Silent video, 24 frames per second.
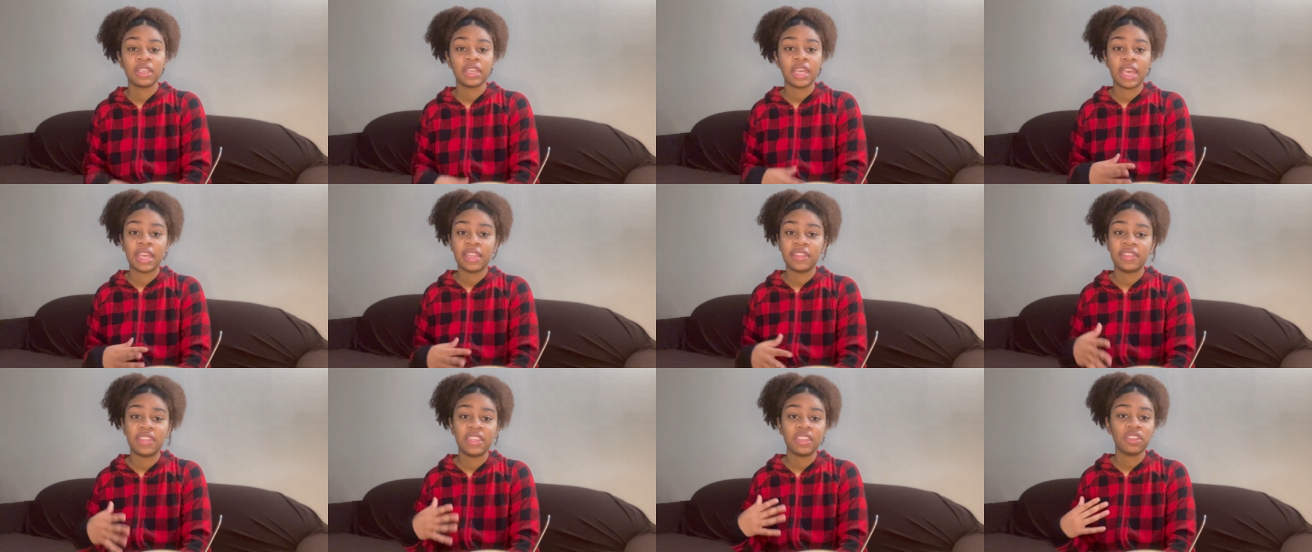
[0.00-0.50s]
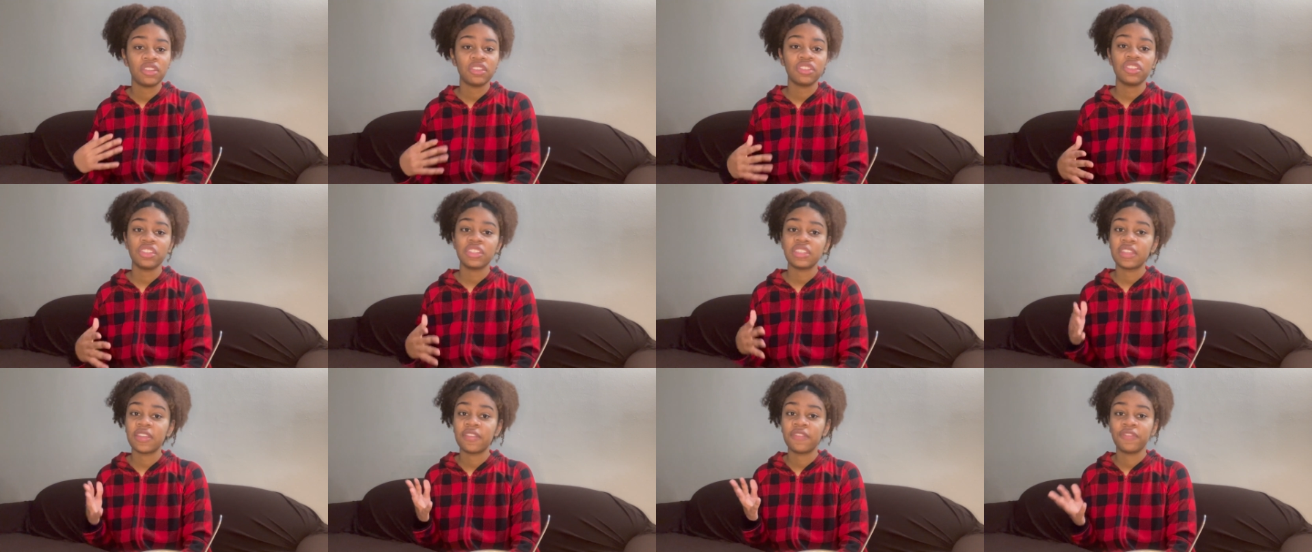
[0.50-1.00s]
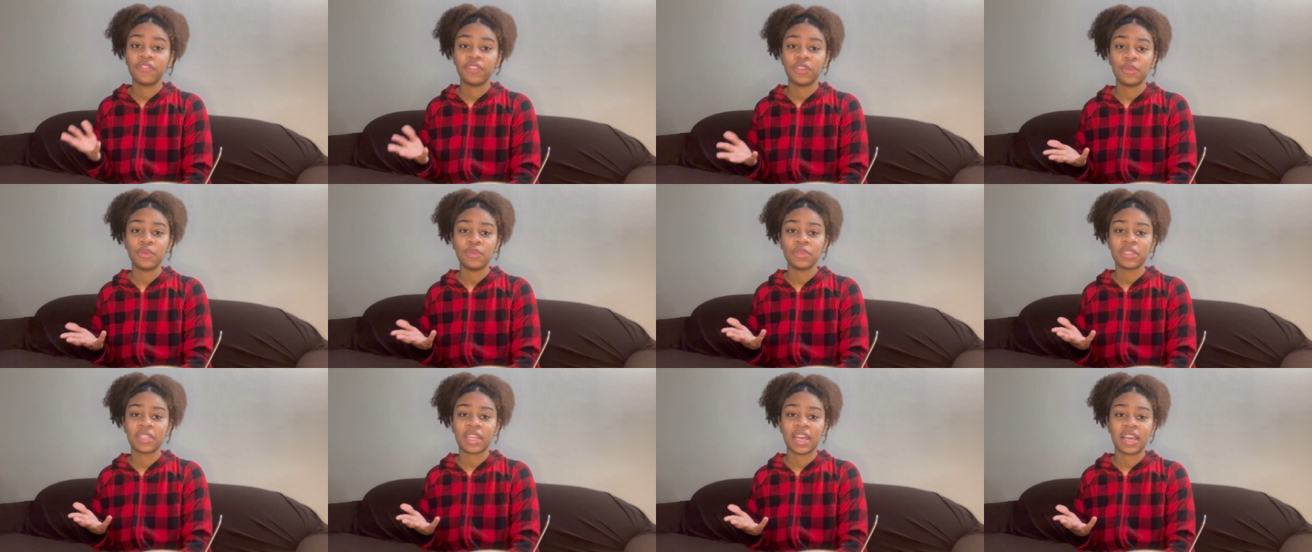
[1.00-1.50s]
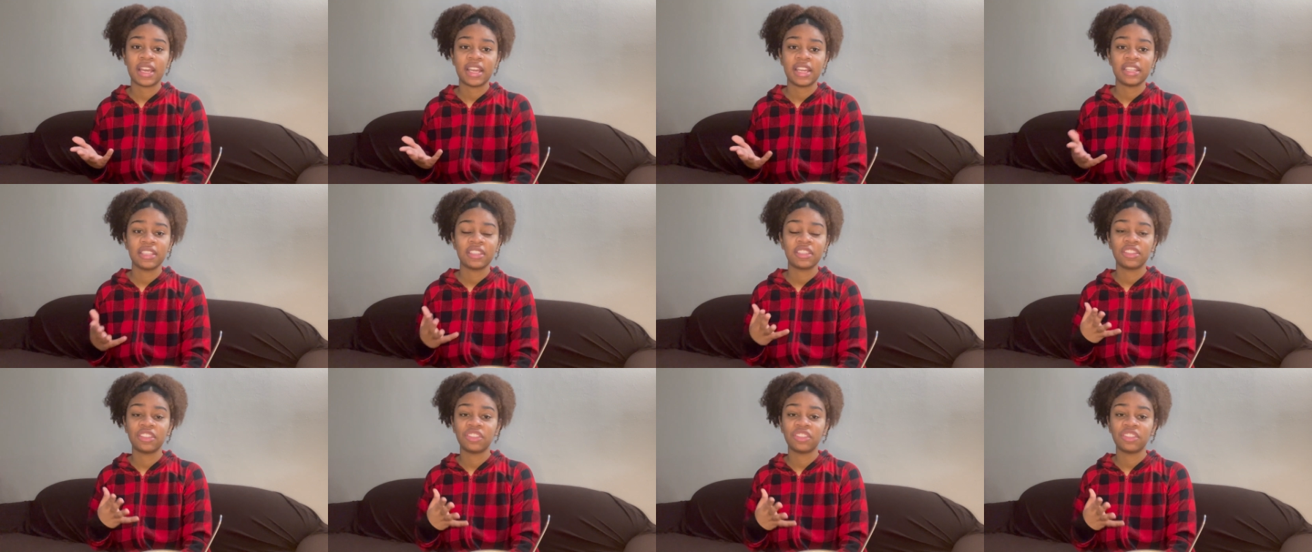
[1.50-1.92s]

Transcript: And these are just a few signs to